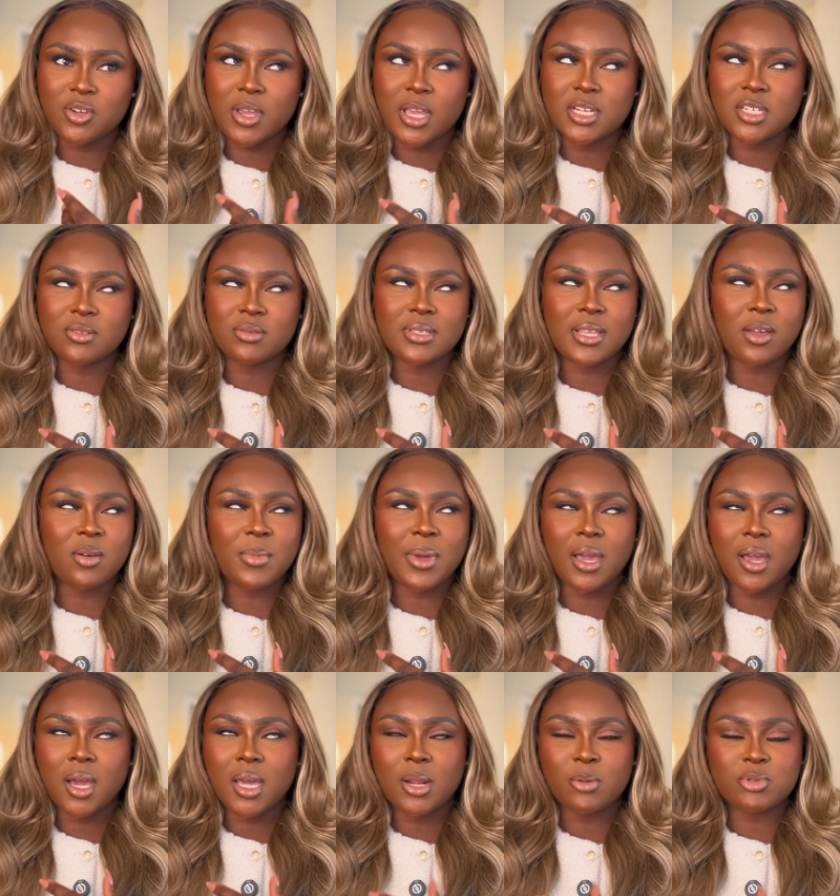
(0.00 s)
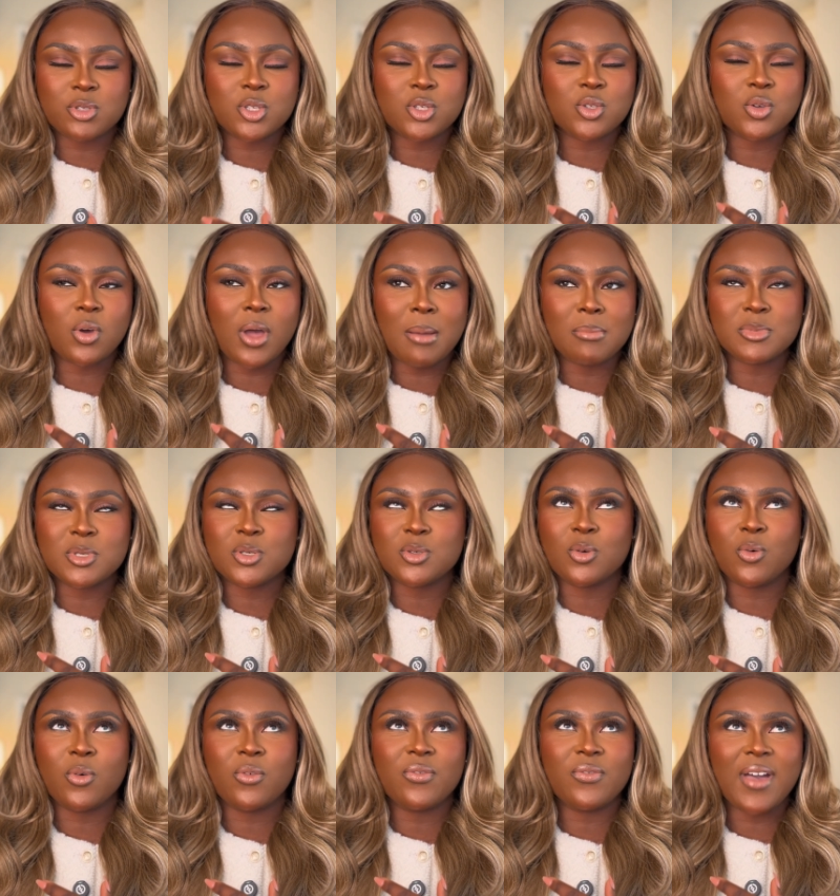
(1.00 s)
And she was like, "Oh my God, I'm
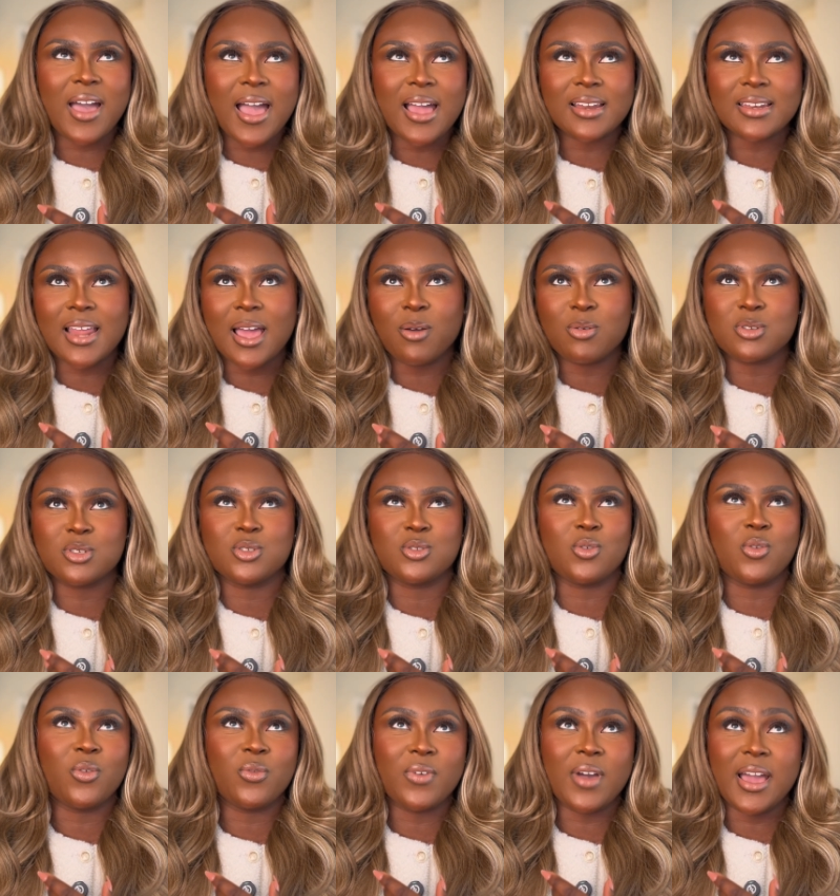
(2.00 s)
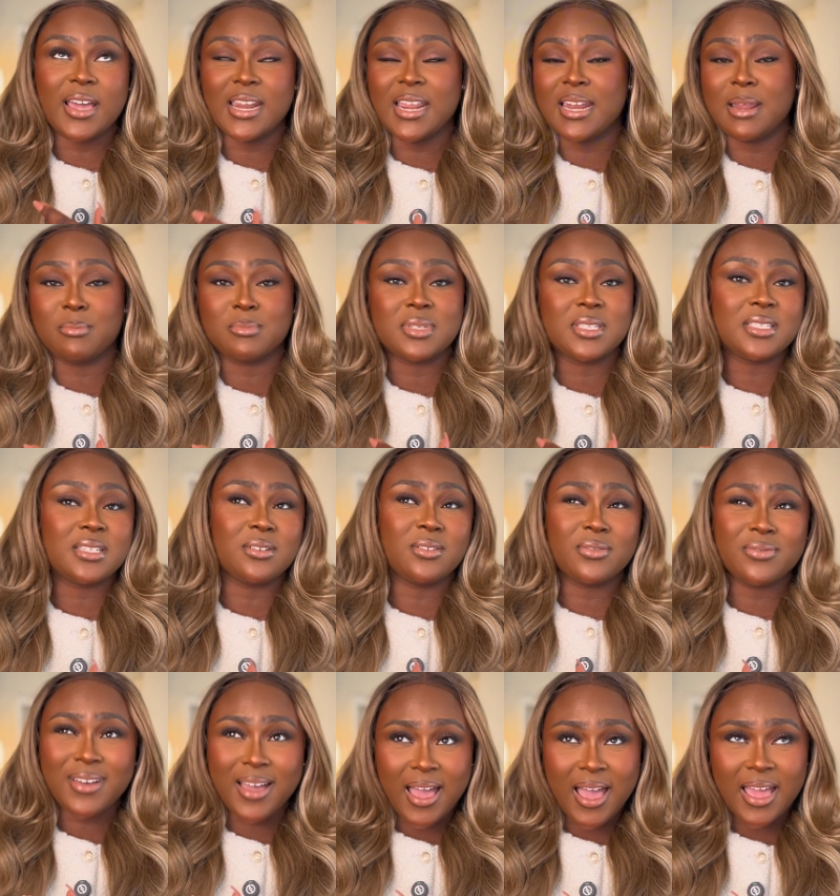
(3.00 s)
so fat. I was so fat and I'm still
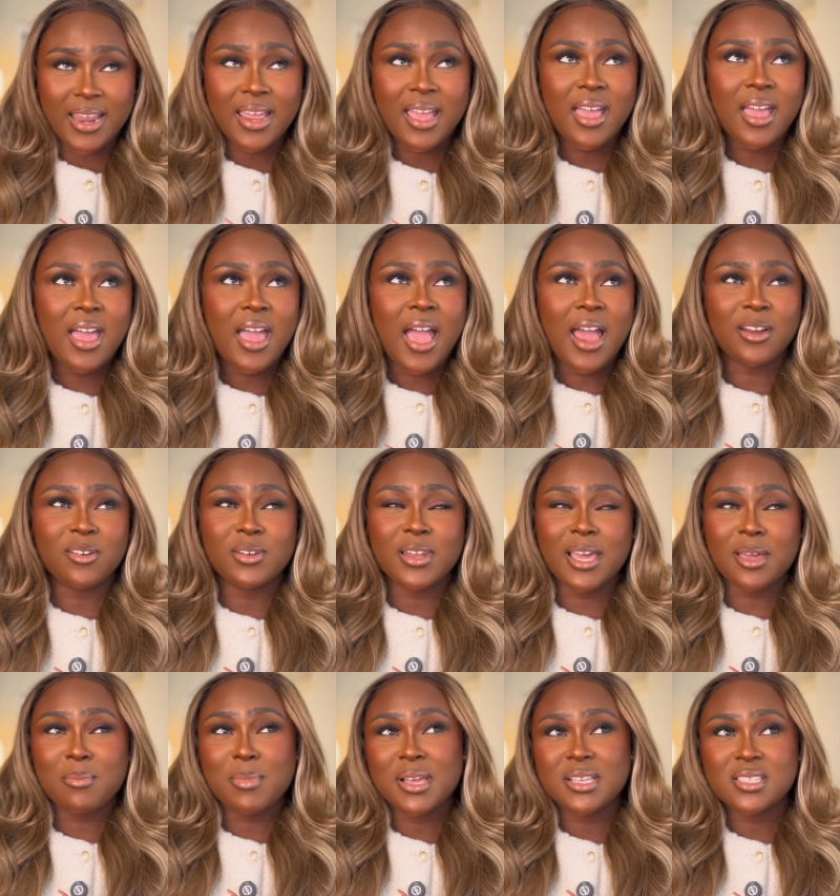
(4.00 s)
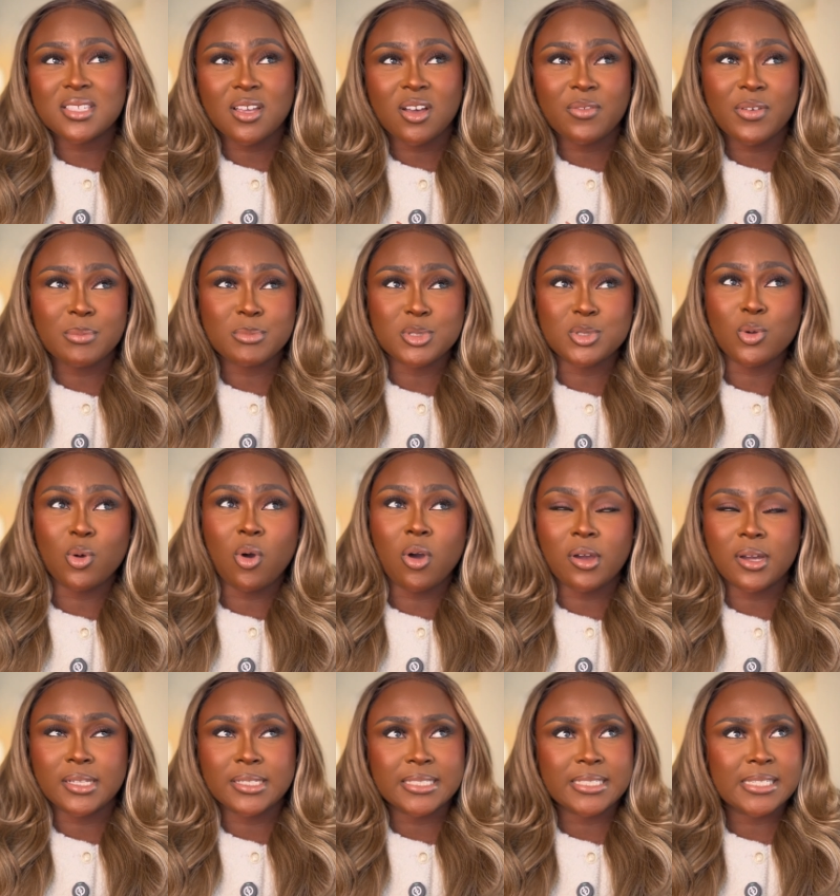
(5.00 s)
fat. I don't like myself. I'm so
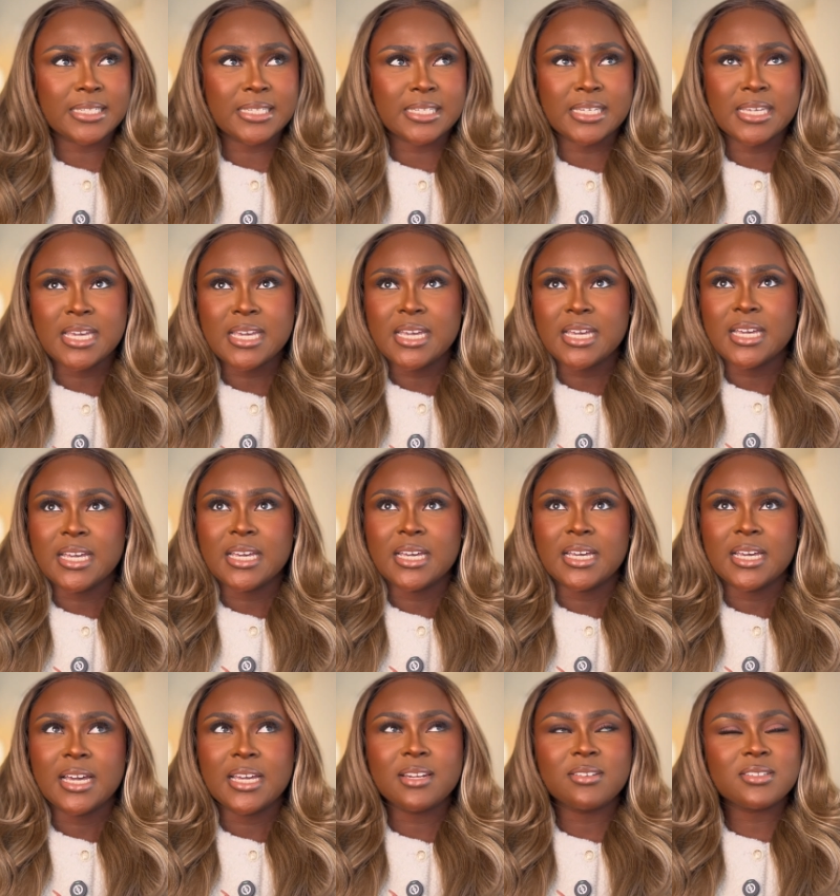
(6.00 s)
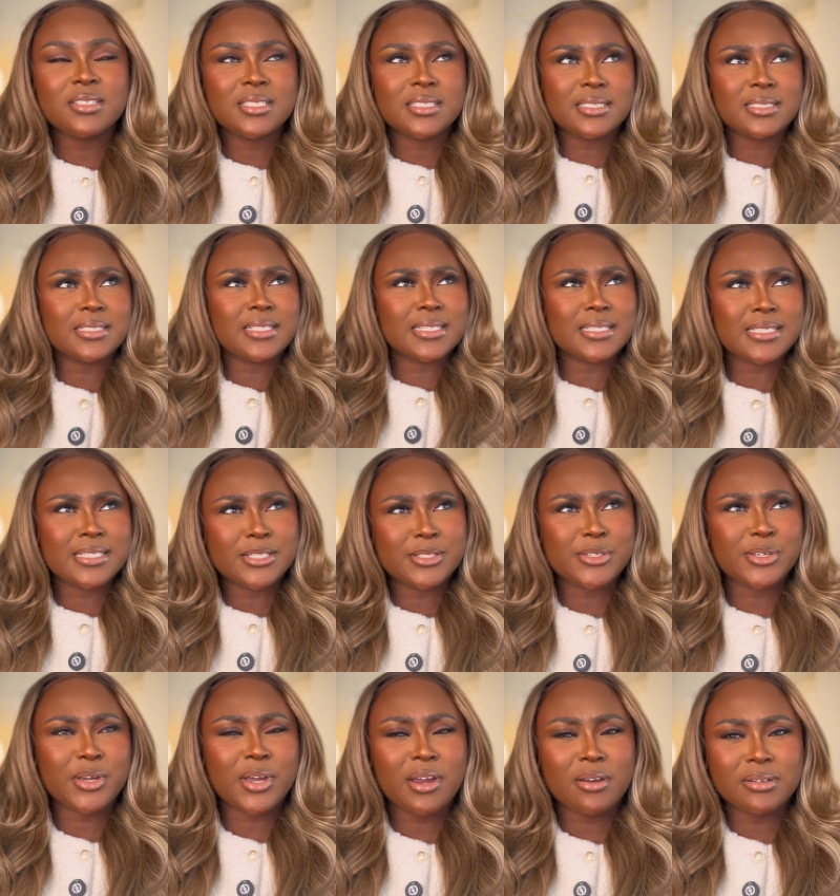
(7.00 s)
ugly." And I was just listening
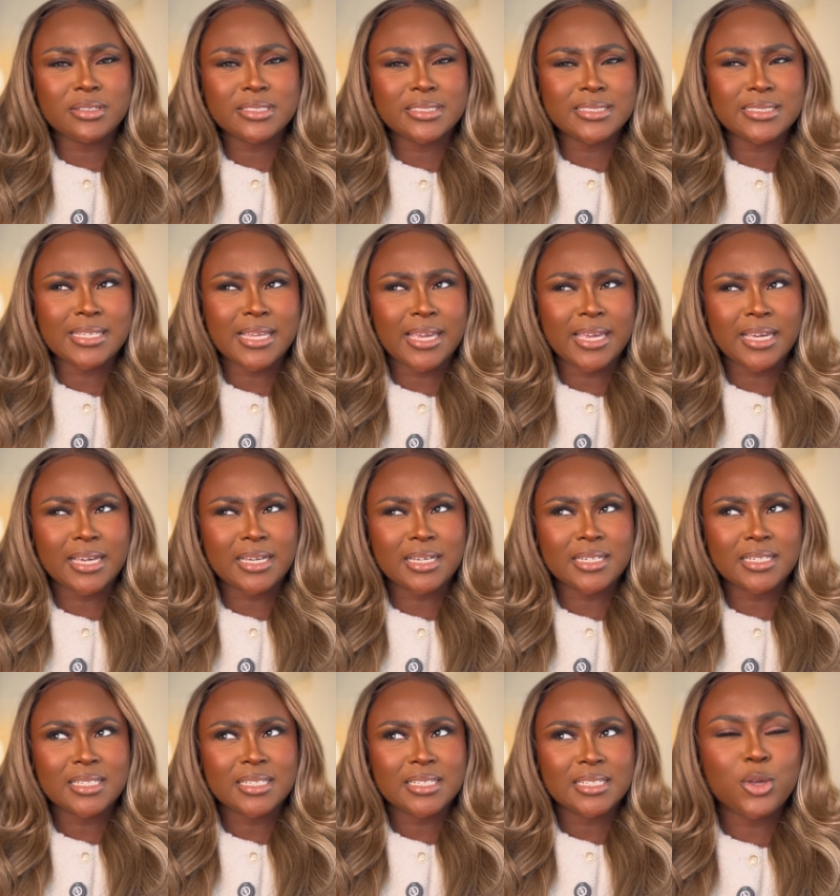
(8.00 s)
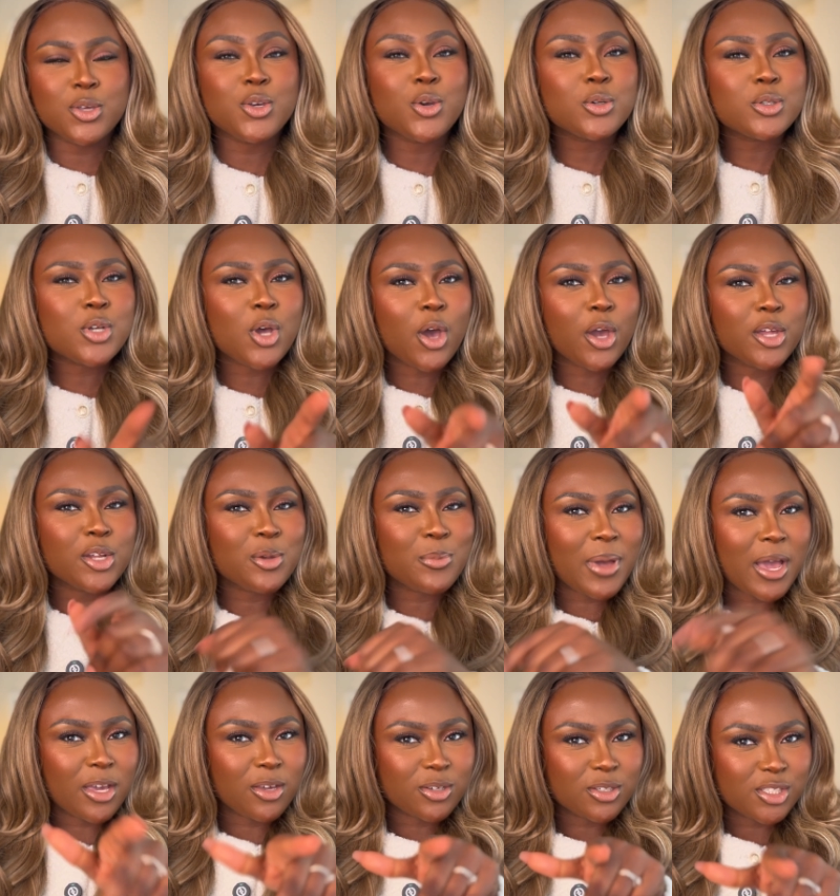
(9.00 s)
to her. I was just like, you're talking
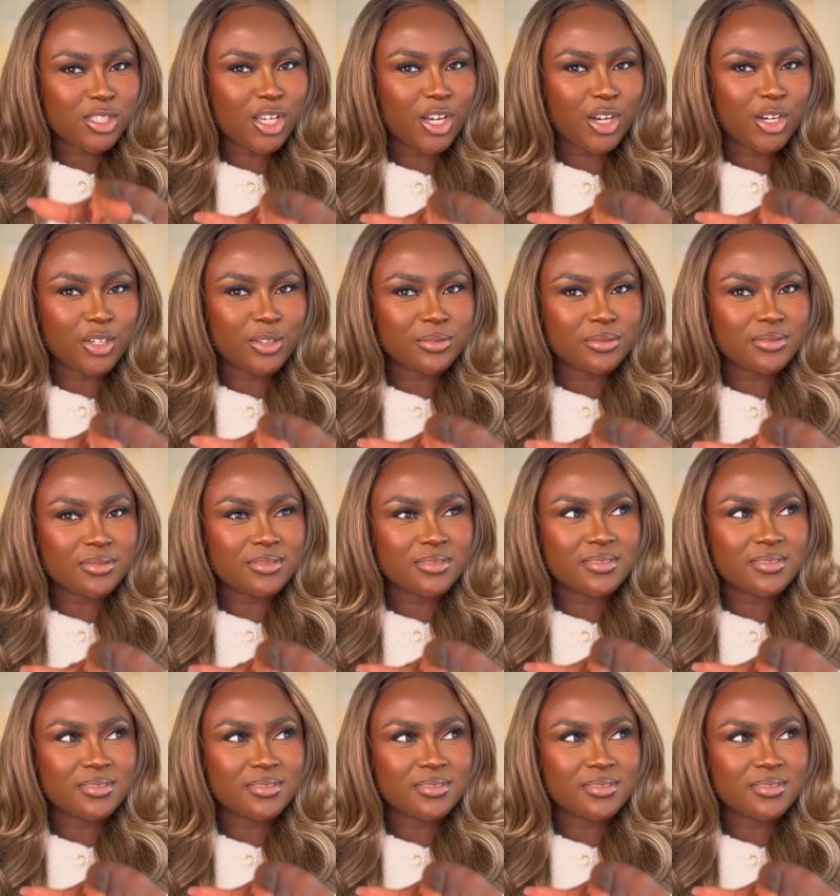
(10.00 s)
about yourself.